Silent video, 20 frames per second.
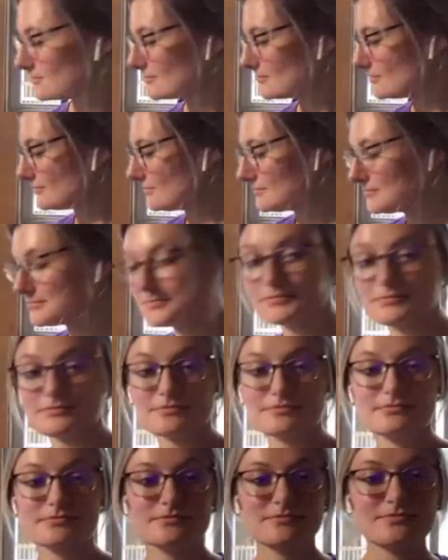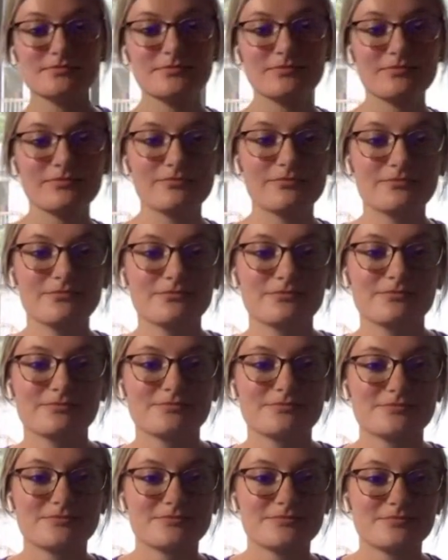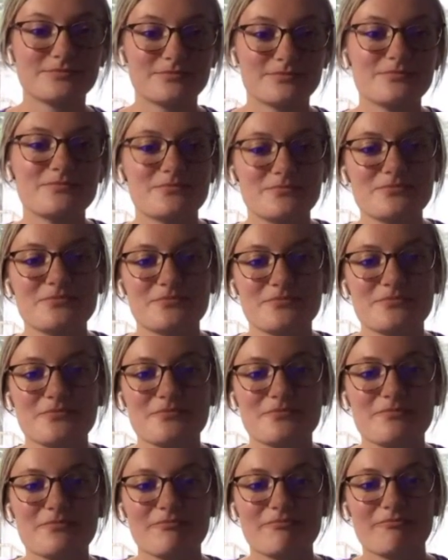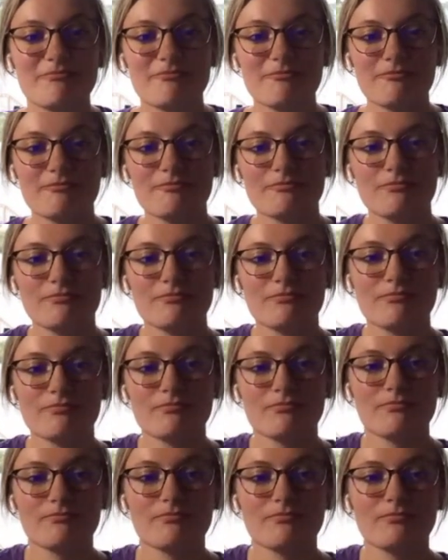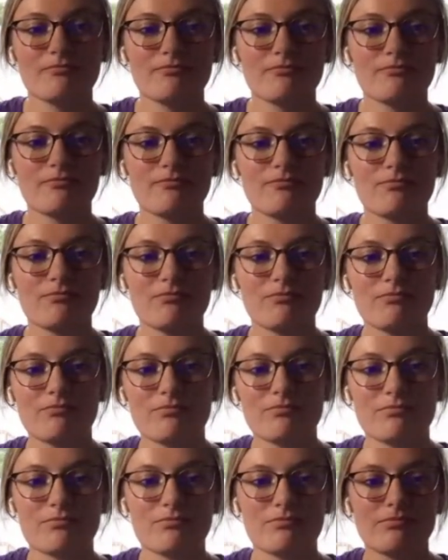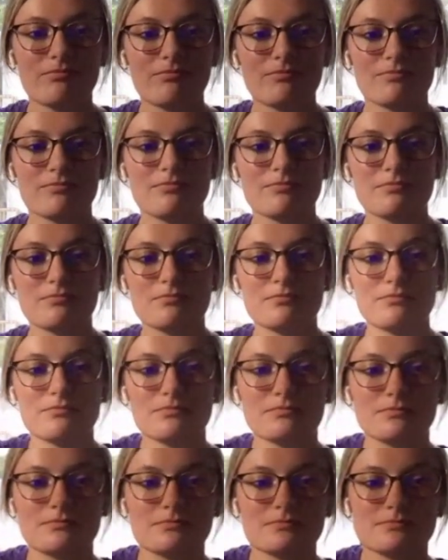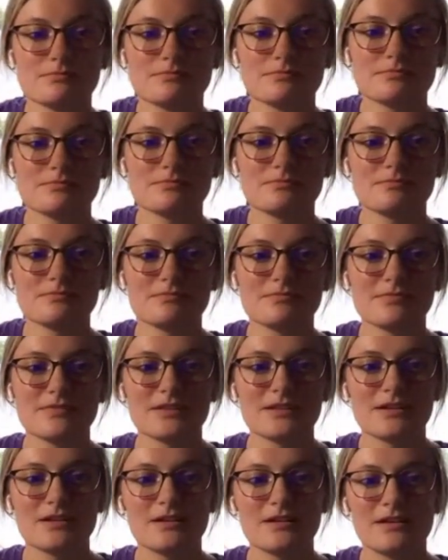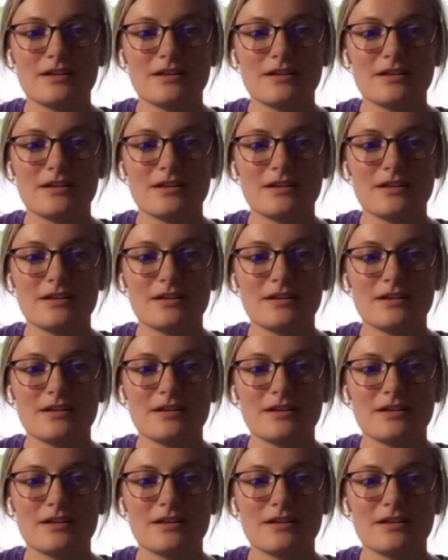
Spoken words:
This person isn't speaking.